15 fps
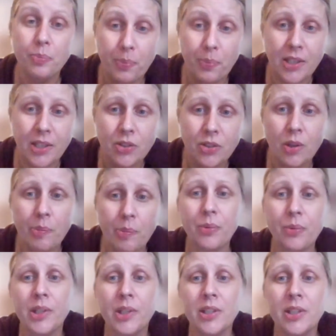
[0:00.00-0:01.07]
based on the
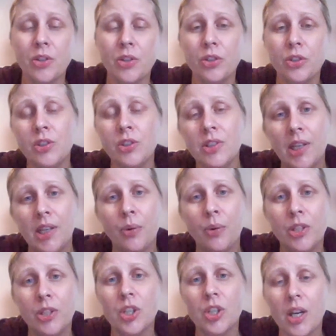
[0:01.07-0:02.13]
pathway discussions, and
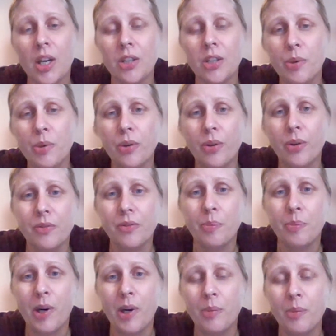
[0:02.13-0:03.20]
our education programme
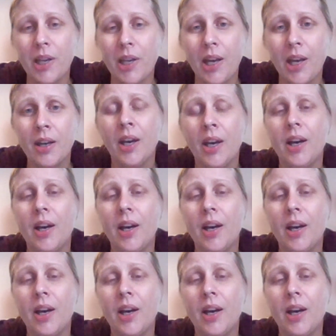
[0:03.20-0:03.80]
for primary care